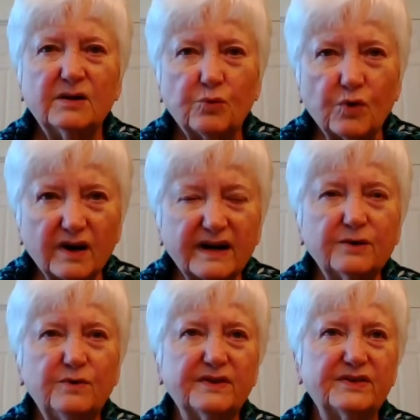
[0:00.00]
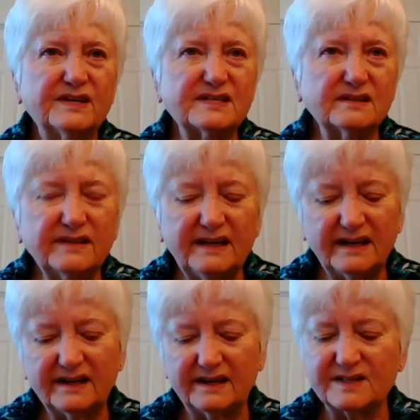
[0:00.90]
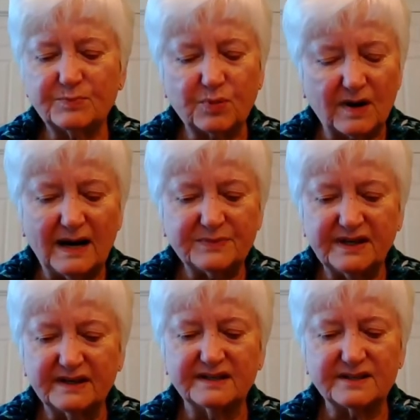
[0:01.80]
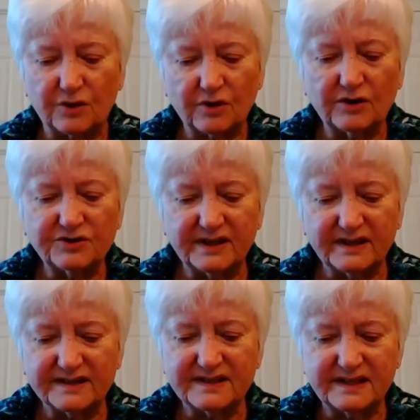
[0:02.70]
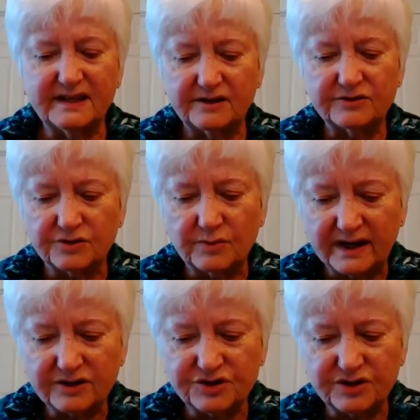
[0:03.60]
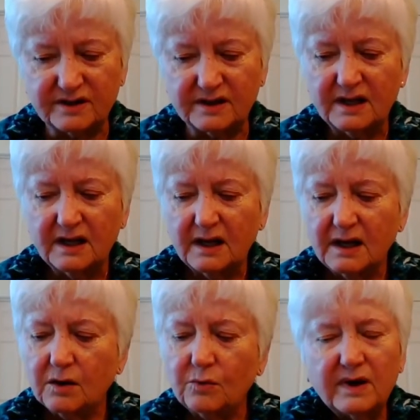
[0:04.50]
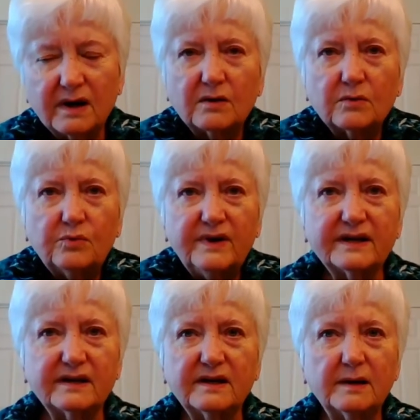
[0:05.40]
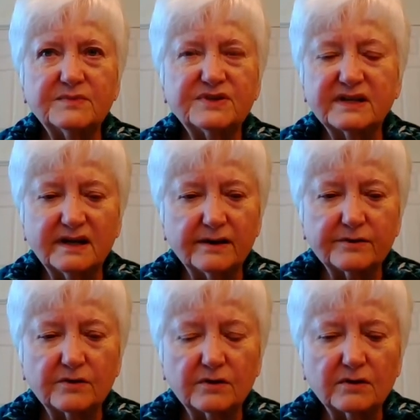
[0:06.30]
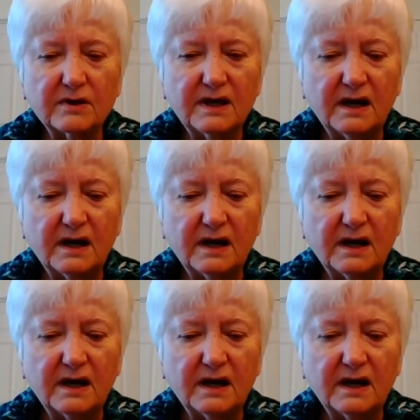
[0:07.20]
working with us, leading us, prompting us, urging us in a direction where we can come together